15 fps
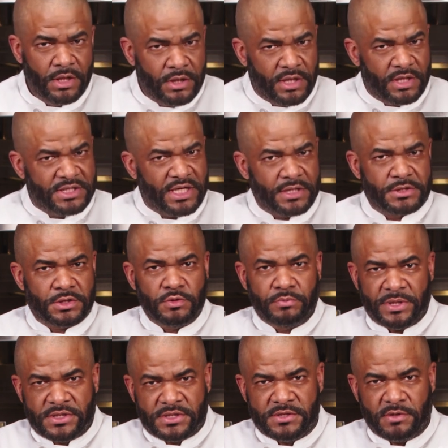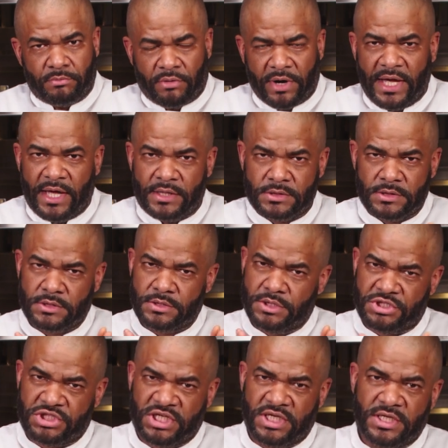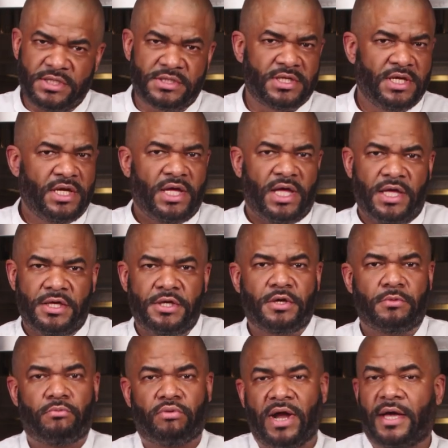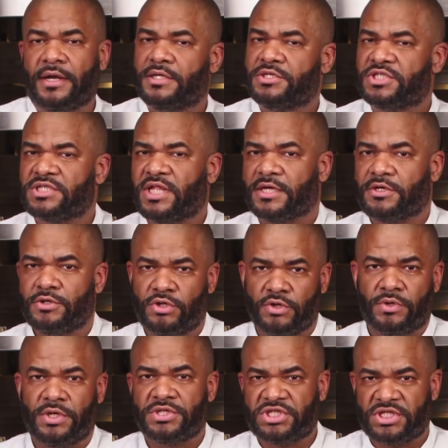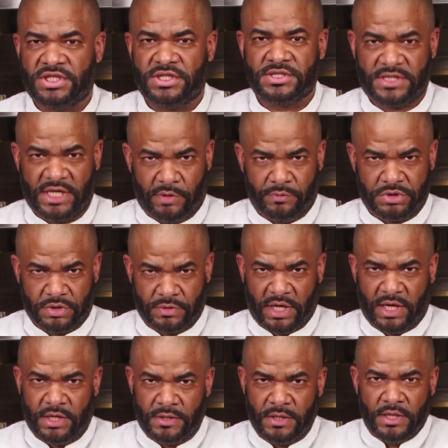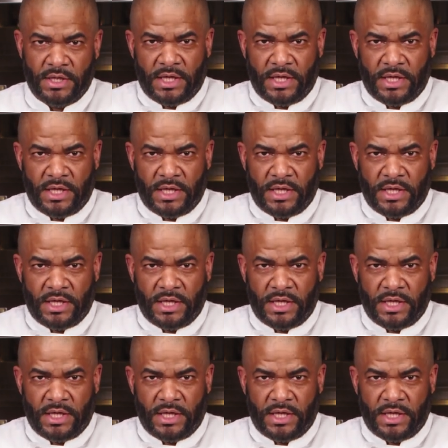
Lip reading: you can take 2 pieces of bread, your cheese, and you can brown it just like you're doing a cheese sandwich, okay?